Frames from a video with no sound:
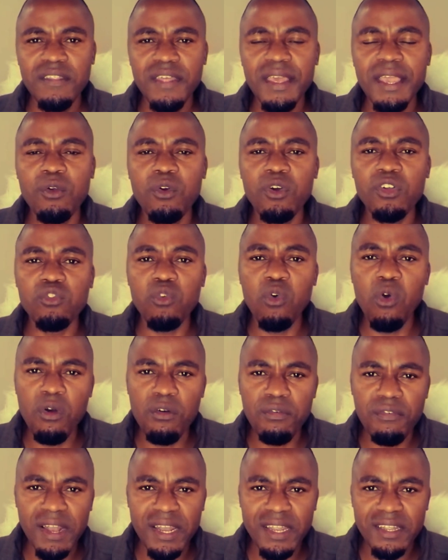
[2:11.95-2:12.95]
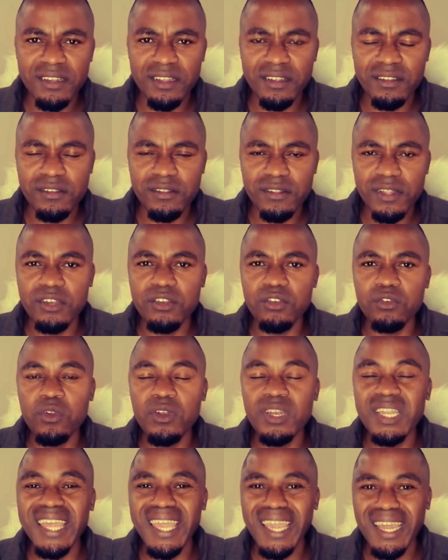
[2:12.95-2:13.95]
They got offer letters. They did
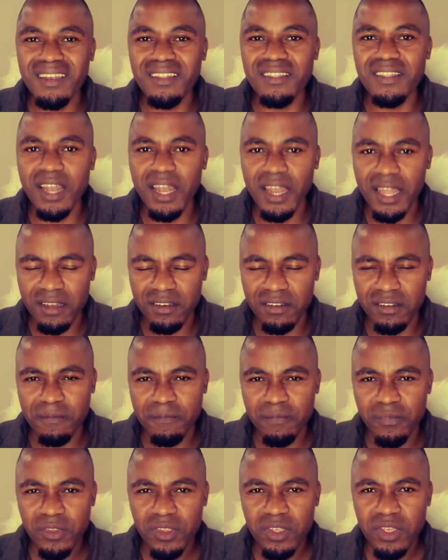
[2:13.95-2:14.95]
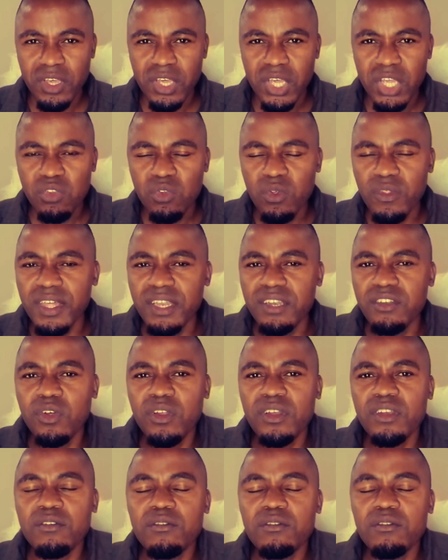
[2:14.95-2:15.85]
not get the land. So it